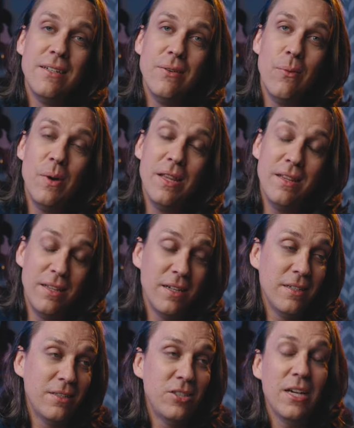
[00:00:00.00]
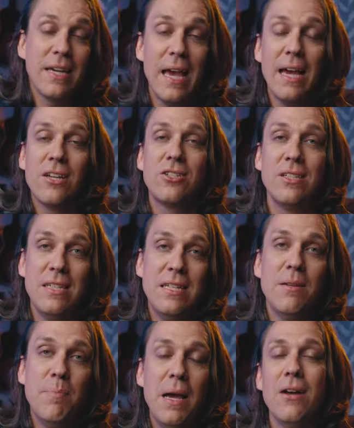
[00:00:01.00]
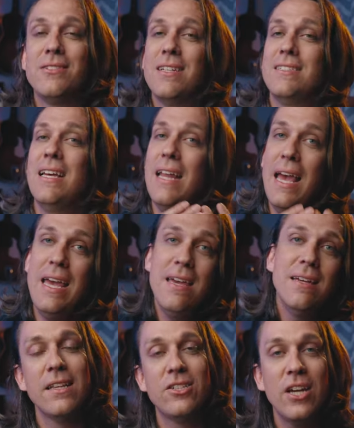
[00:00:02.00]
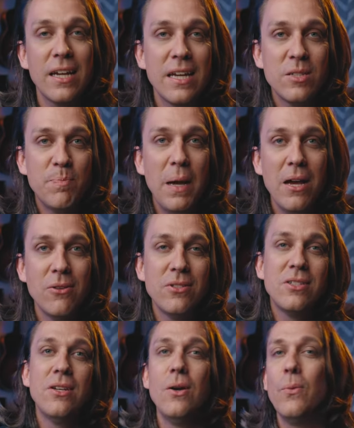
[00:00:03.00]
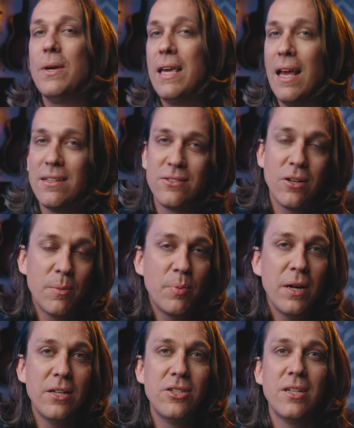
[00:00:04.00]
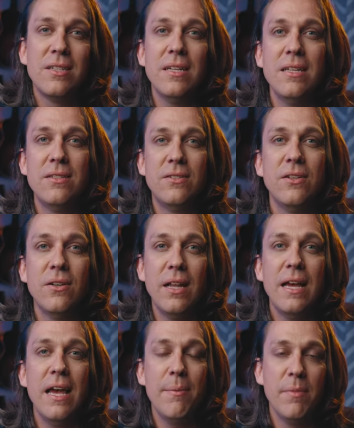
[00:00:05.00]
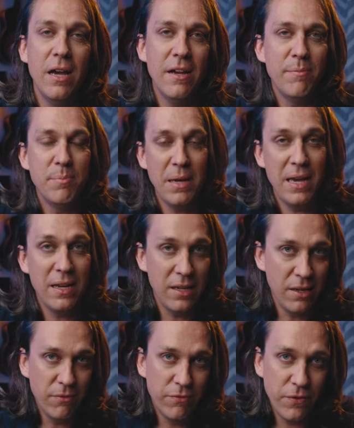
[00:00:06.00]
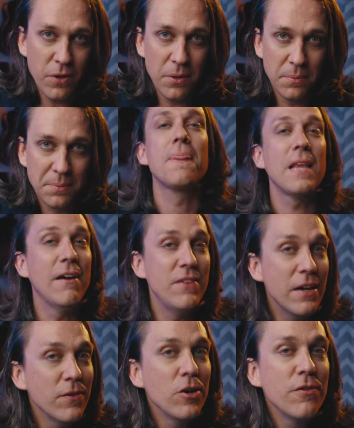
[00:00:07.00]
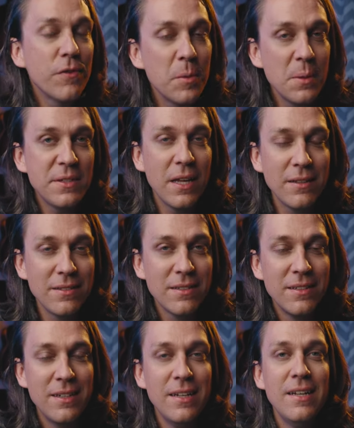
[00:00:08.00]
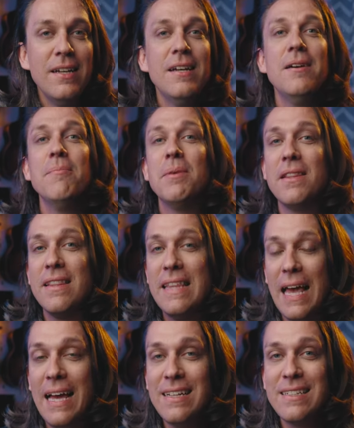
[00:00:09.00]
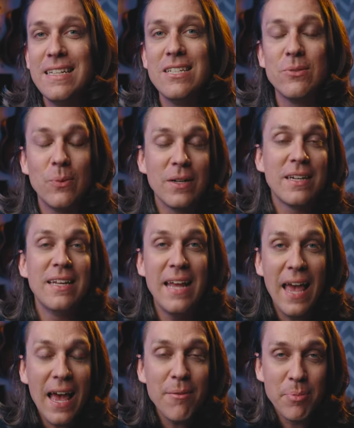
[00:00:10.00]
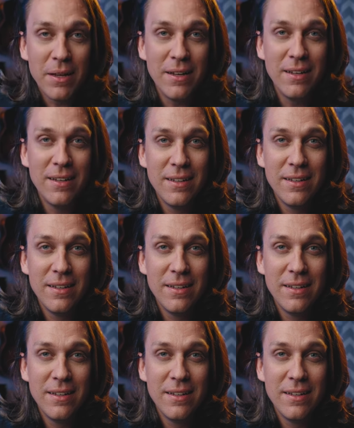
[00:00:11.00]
when the check actually did bounce, I said, hey, the check has bounced. We can't start a project until I am, I'm paid in full. I've never heard from them since, but that is what can happen